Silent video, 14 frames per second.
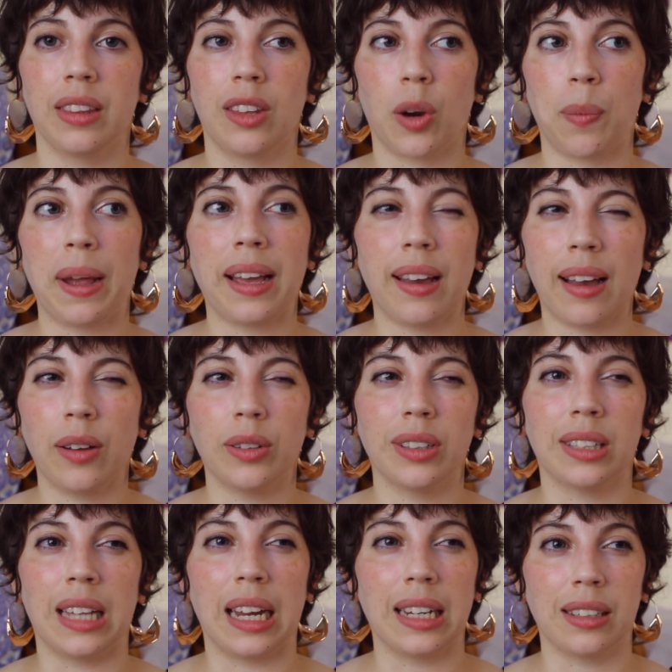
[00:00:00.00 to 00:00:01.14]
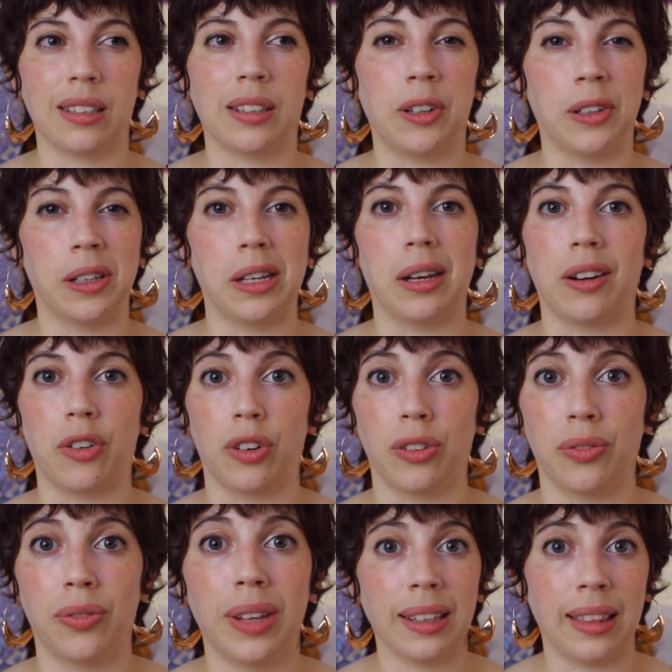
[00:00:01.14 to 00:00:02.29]
their bank account is not necessarily gonna
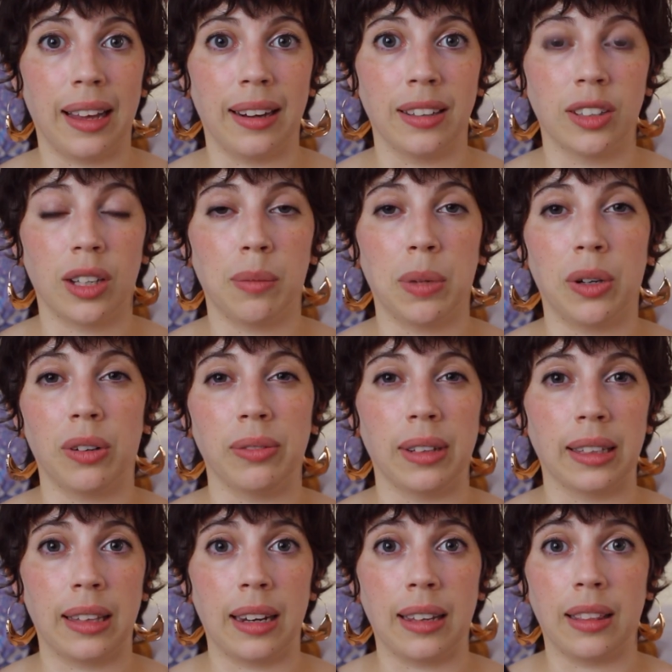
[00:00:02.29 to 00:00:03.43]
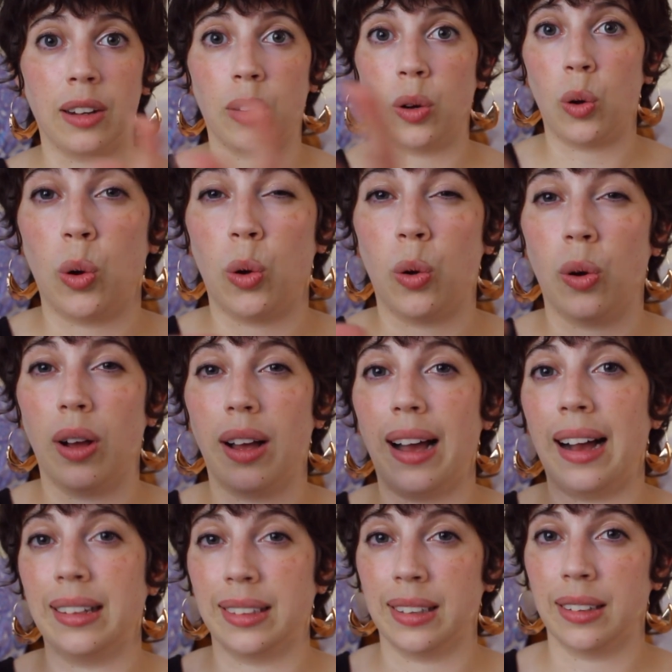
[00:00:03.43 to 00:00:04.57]
reflect that. It's gonna be reflected in their whole
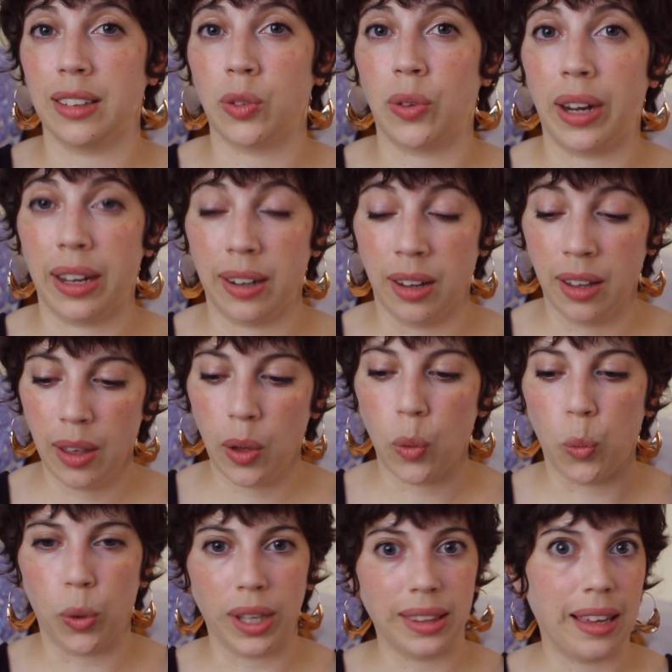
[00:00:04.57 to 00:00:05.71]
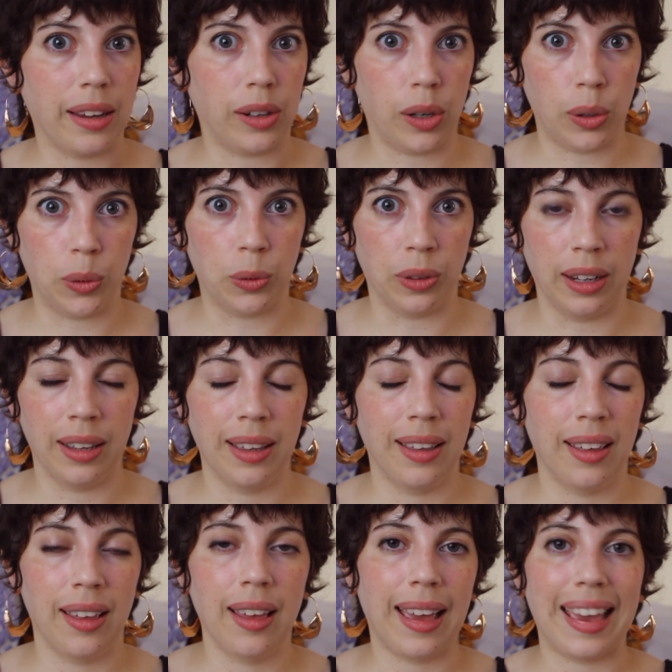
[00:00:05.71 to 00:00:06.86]
assets, right? What they own
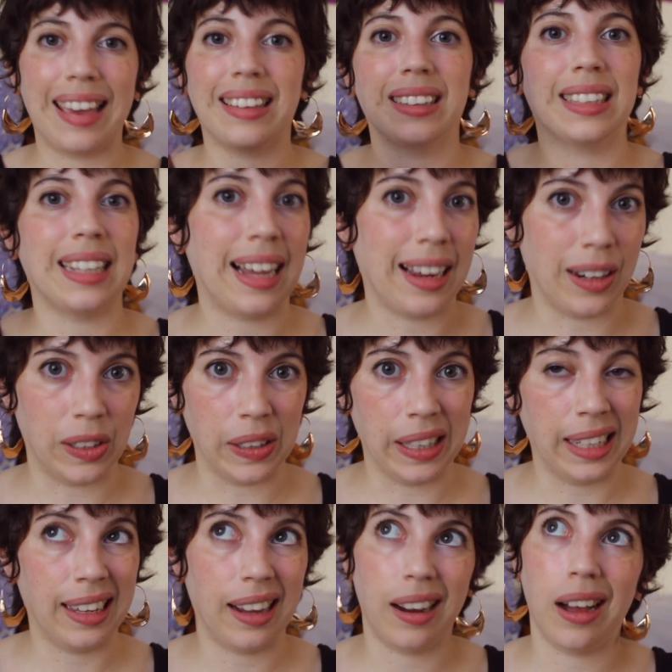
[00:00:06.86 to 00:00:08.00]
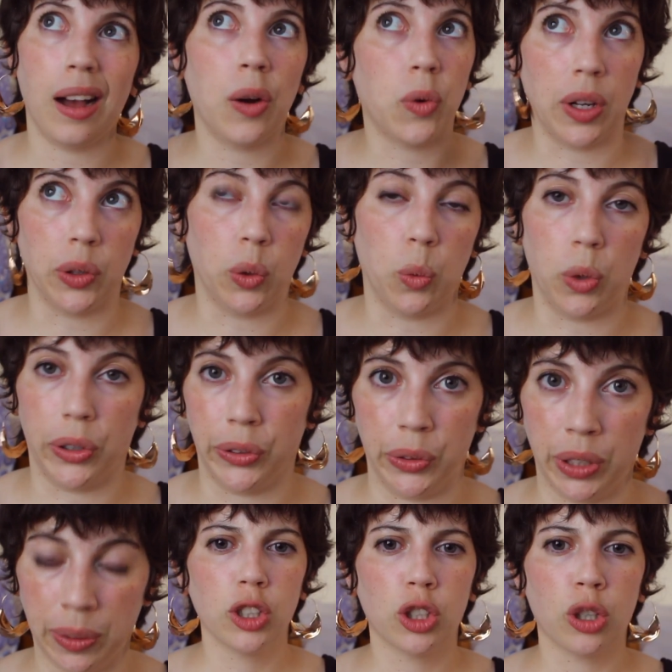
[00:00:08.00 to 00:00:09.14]
entirely around the world.
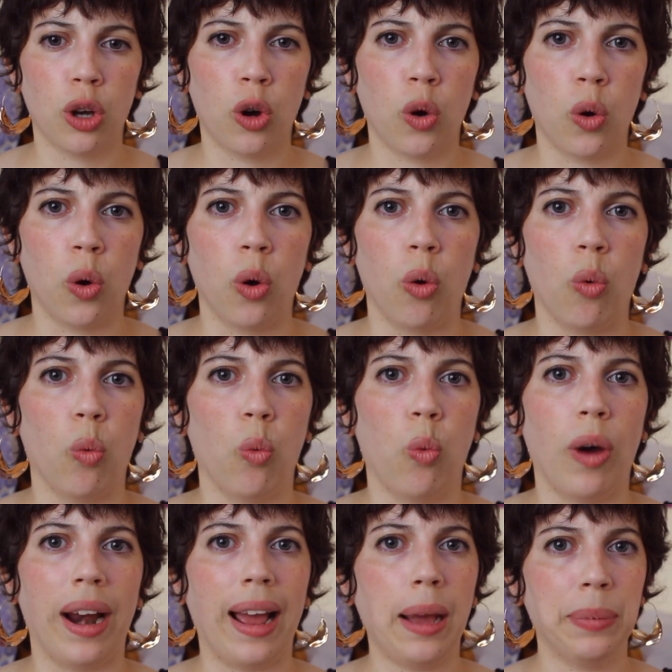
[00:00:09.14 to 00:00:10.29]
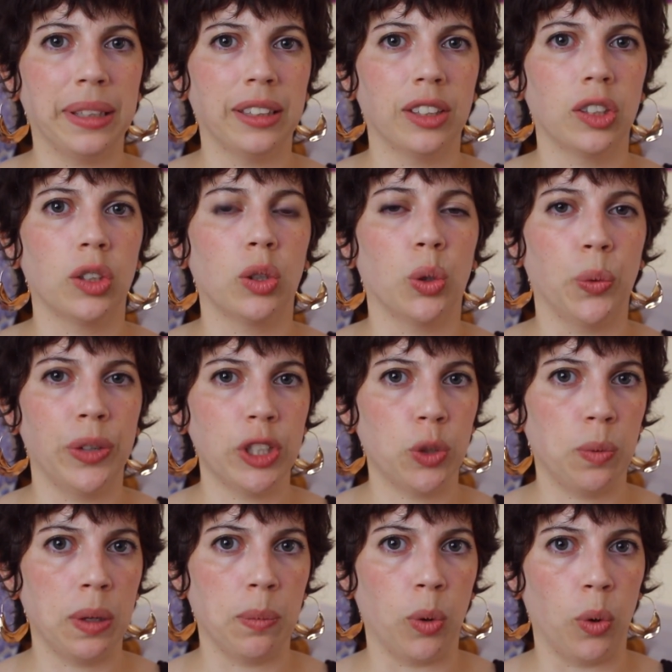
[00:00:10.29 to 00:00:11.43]
So what happens to rich
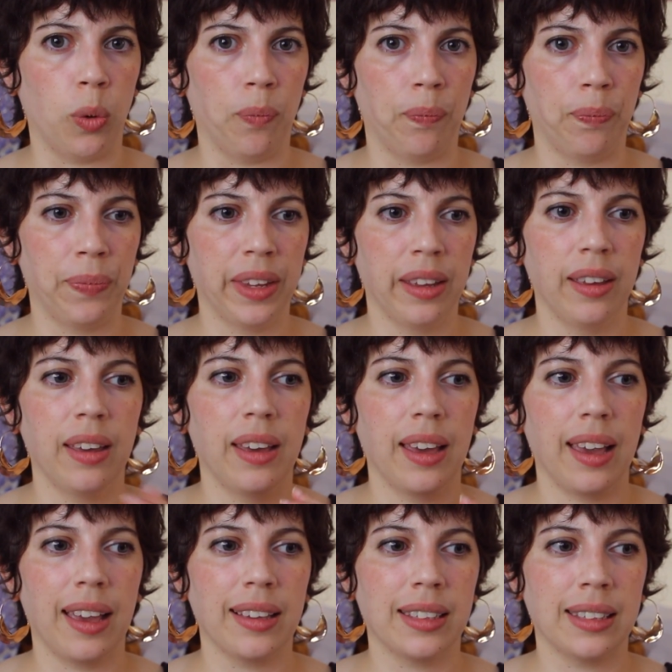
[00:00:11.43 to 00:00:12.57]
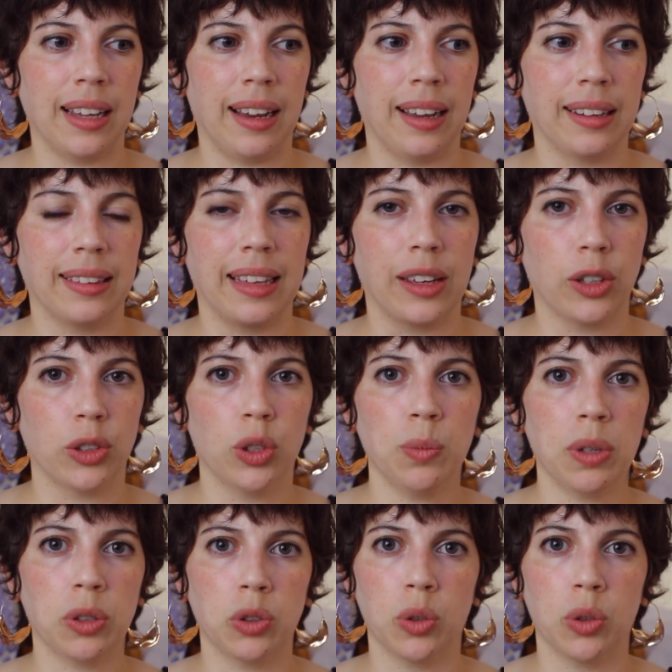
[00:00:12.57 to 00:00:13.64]
people is that they consume,